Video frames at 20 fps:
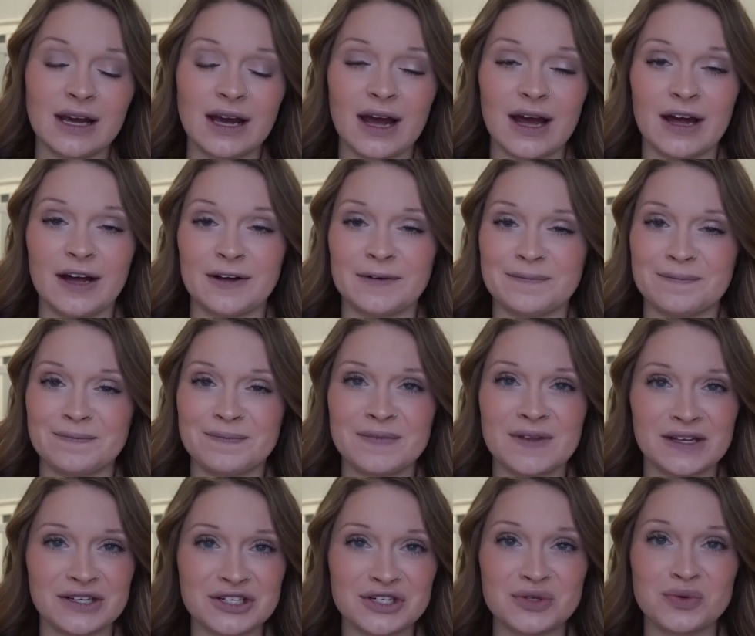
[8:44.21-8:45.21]

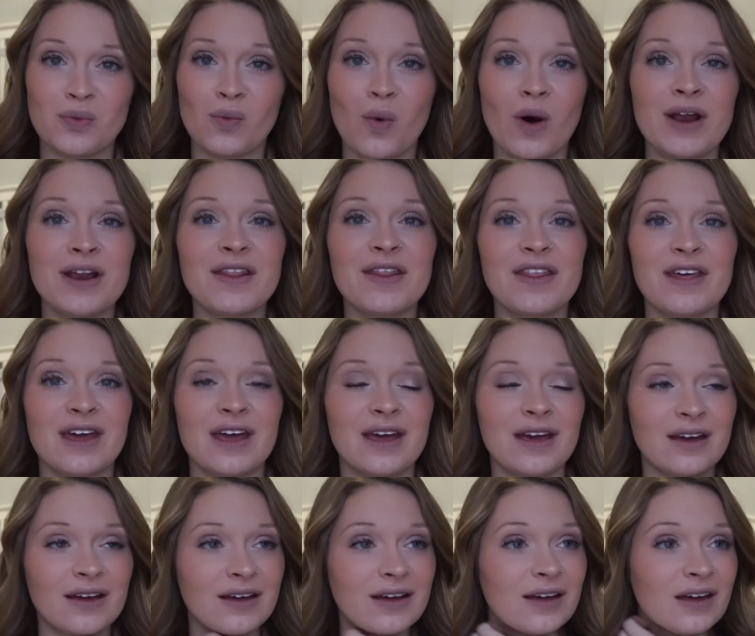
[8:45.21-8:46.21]
That's just one
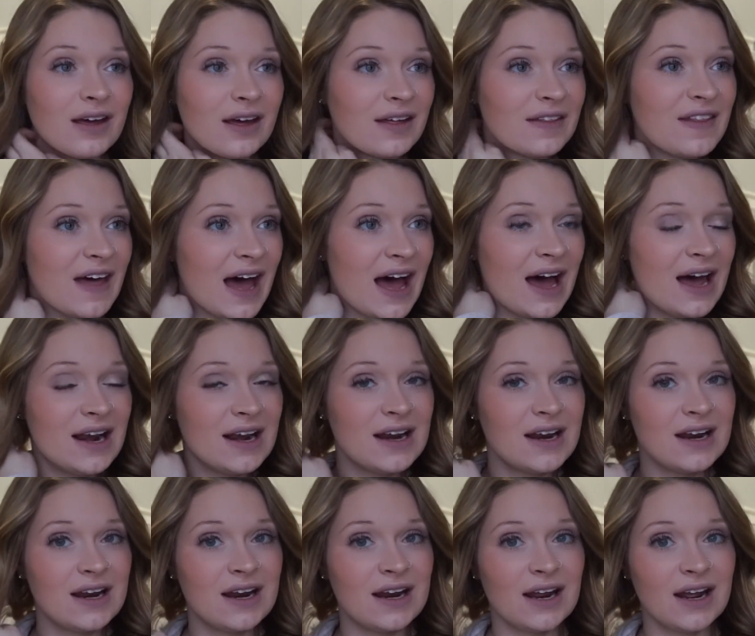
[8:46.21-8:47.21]
thing that
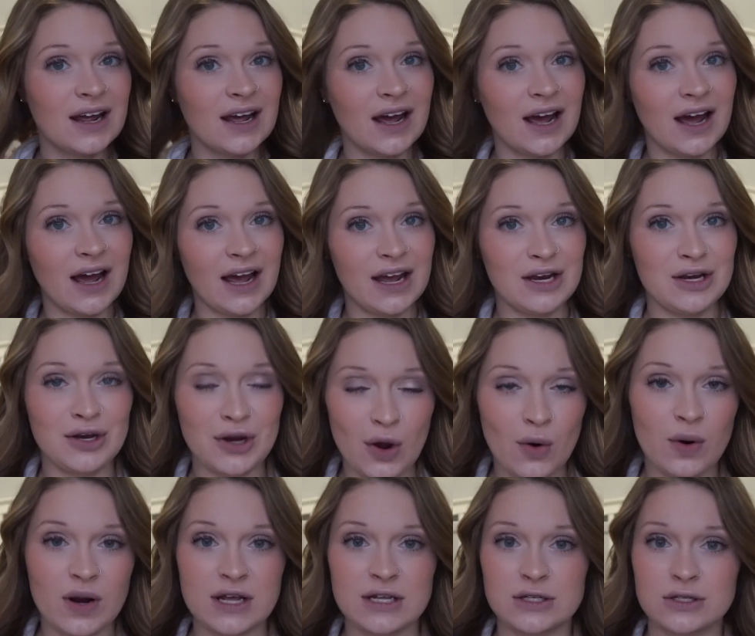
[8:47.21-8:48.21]
I
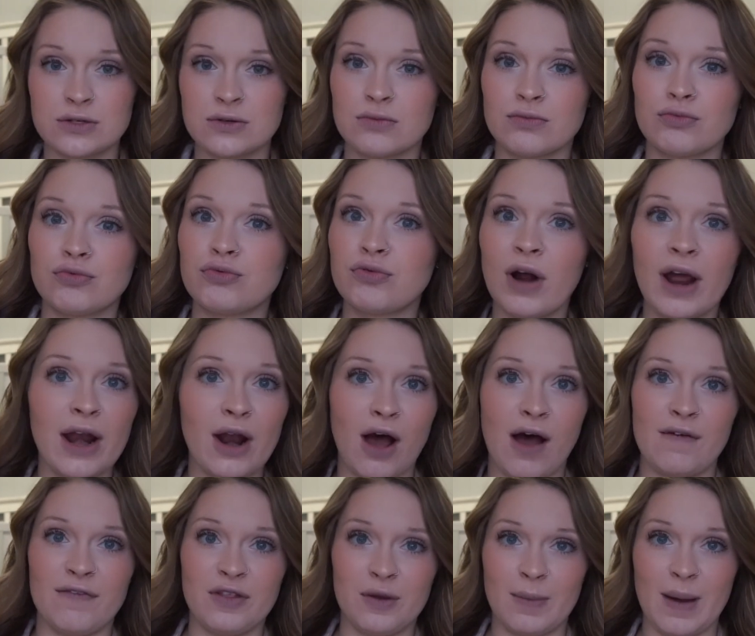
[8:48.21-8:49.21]
noticed right
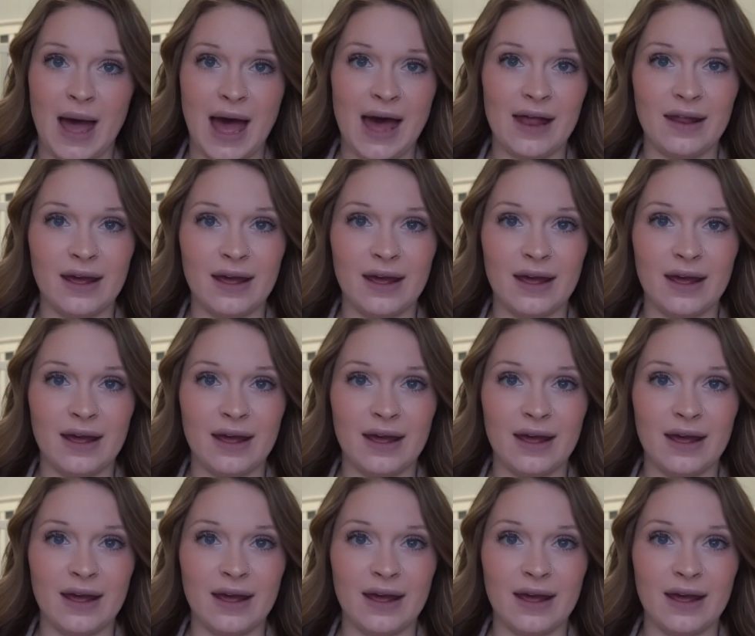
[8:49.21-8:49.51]
off the bat.